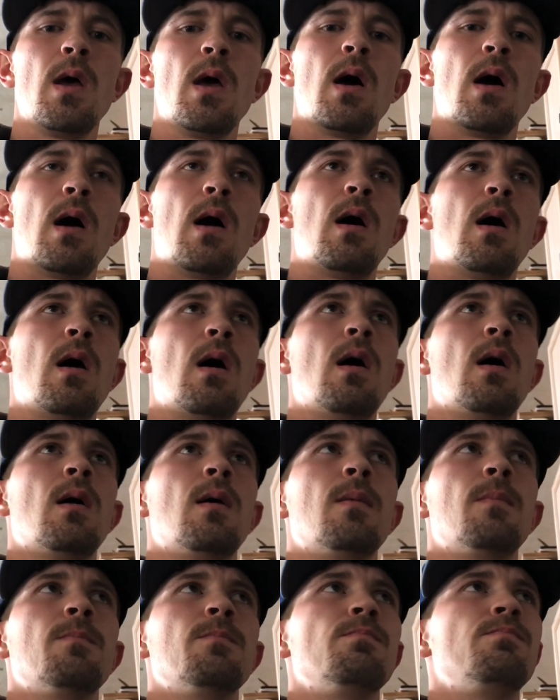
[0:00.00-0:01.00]
I
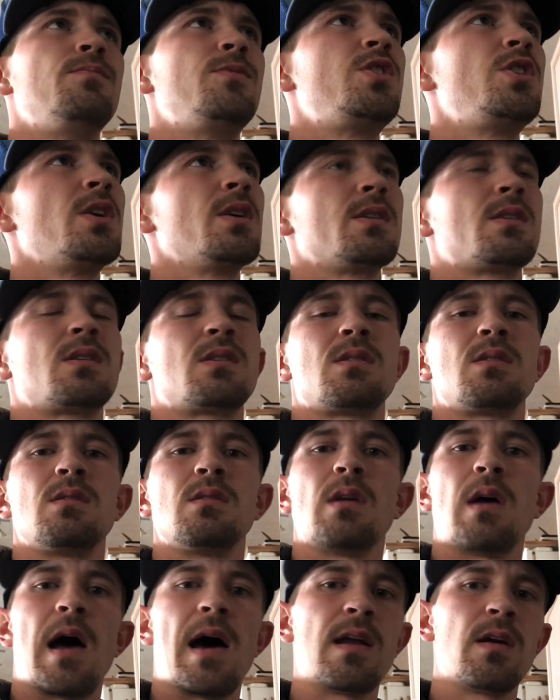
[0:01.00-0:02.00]

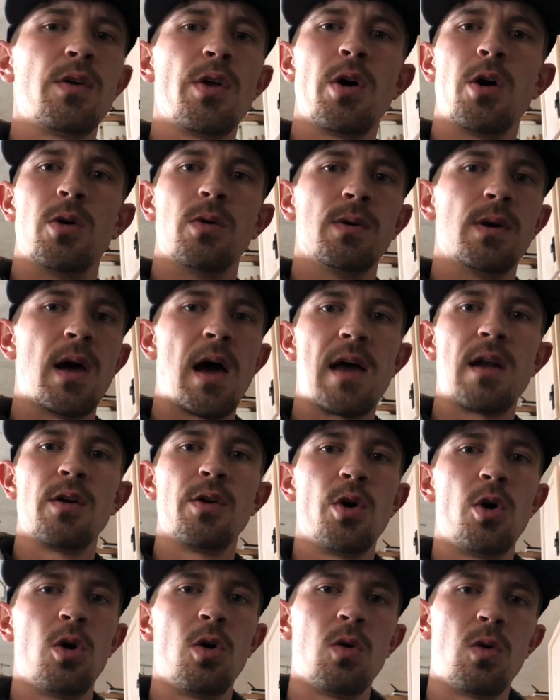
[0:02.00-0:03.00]
don't know. I don't
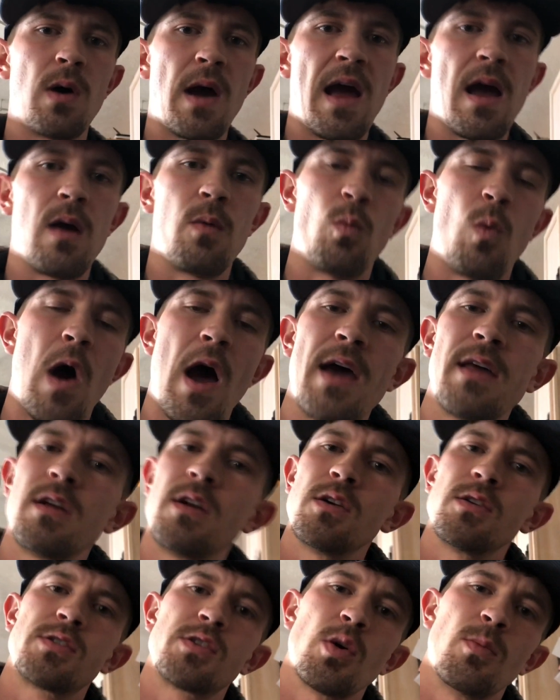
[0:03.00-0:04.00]
know why
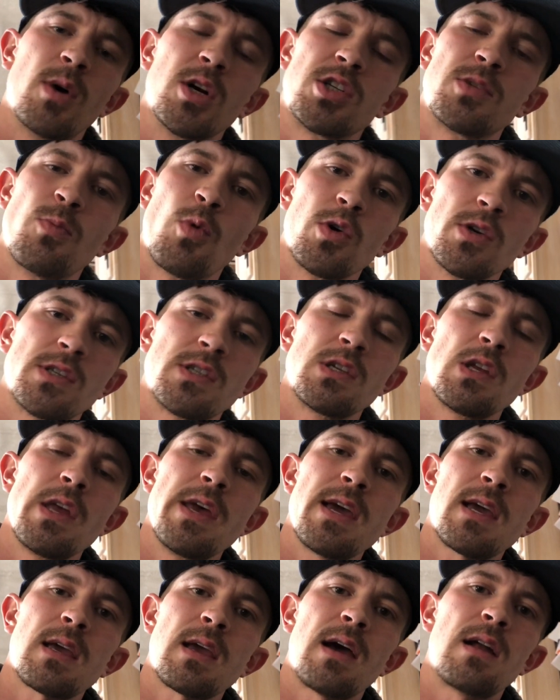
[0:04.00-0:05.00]
they're so much more
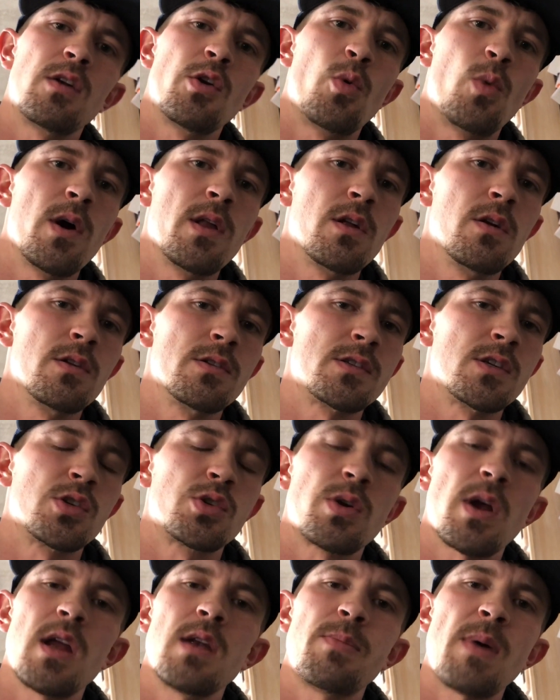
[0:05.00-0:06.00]
slick. I don't know whether it's a
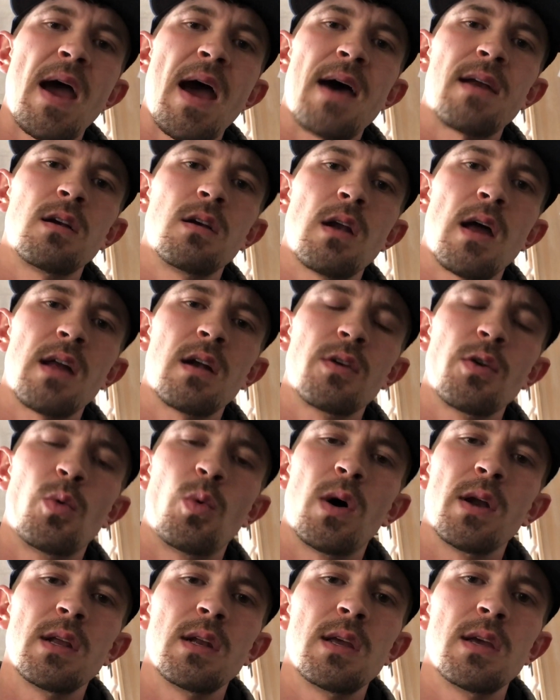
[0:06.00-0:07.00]
tread pattern. I don't know
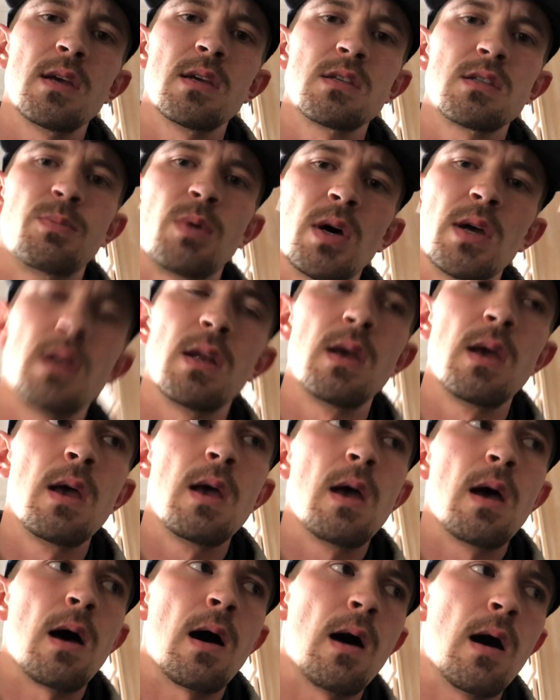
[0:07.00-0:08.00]
what it is, but
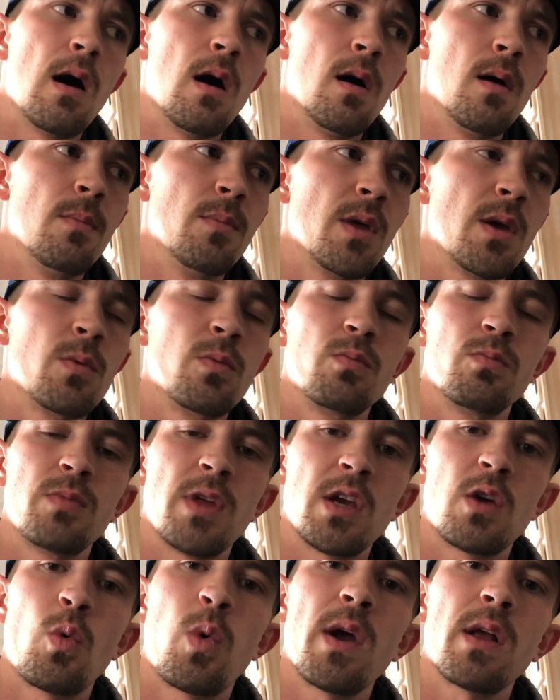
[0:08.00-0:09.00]

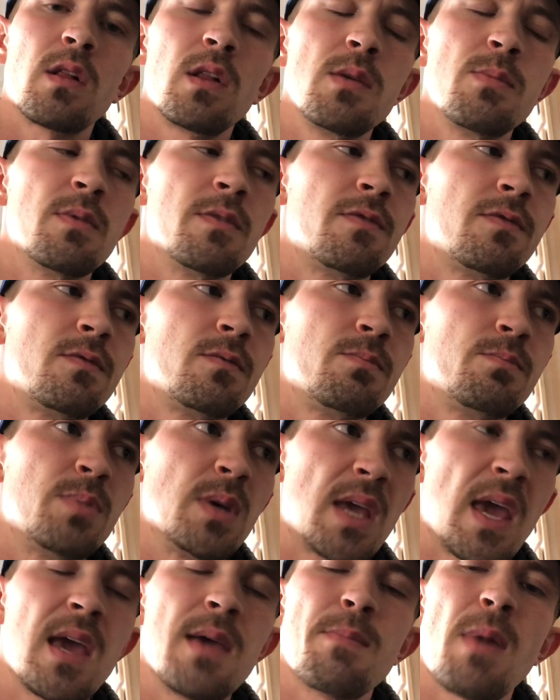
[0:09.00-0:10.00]
they quickly
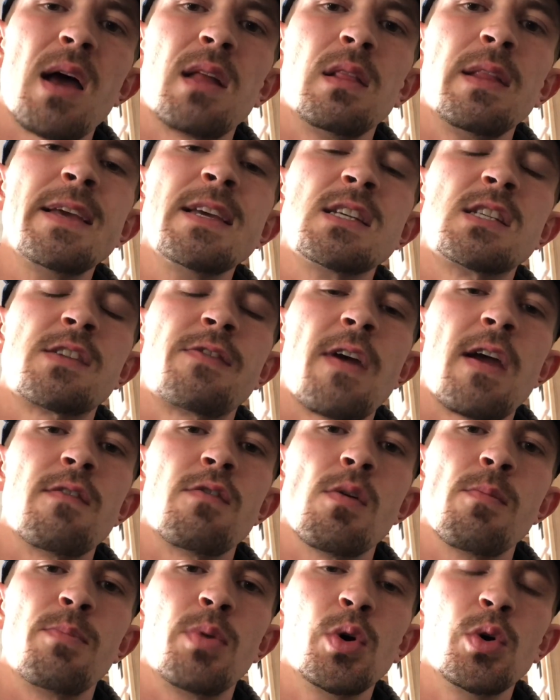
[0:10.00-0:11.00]
became my least
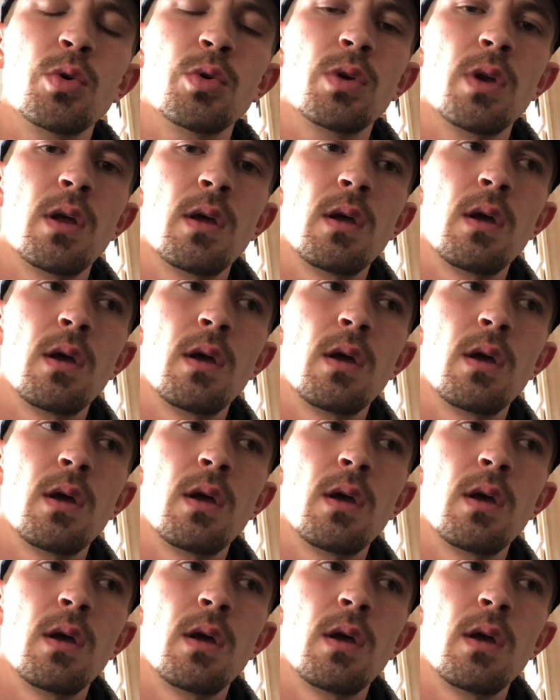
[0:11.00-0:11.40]
favorite boot.